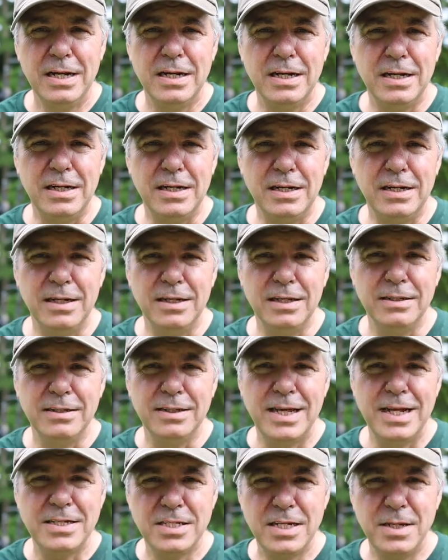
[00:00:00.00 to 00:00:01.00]
Uh,
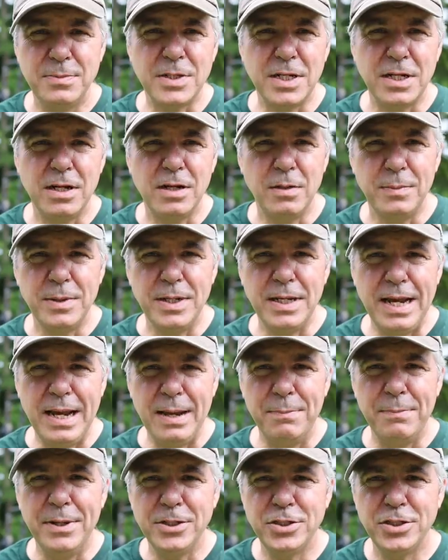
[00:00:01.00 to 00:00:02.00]
that seems a little bit
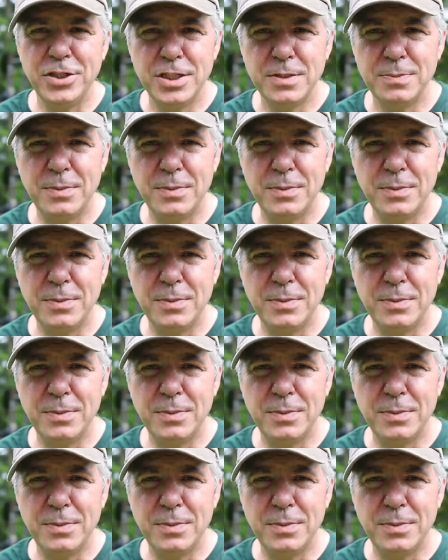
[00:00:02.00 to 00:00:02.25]
ambitious,